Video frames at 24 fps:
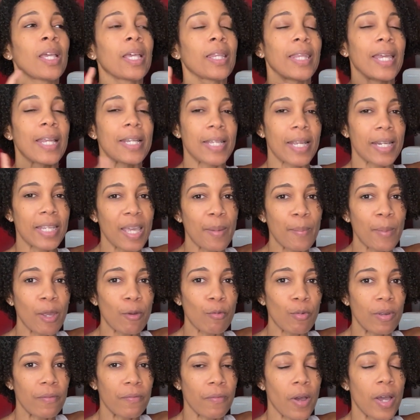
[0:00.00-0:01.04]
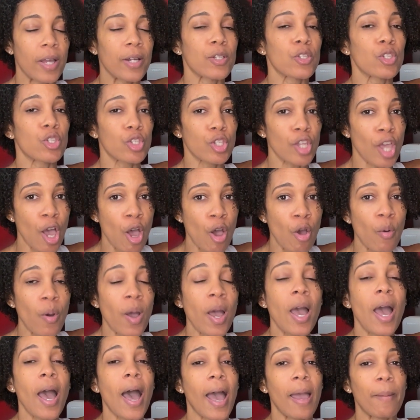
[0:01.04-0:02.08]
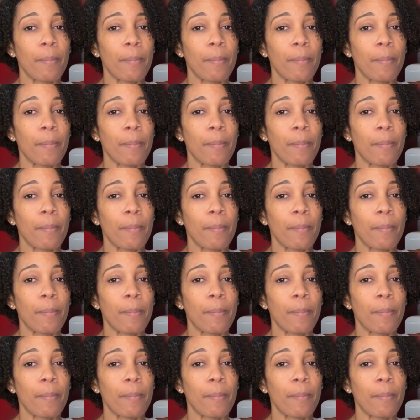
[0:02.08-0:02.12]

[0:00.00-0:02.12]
They did give me a refund. So I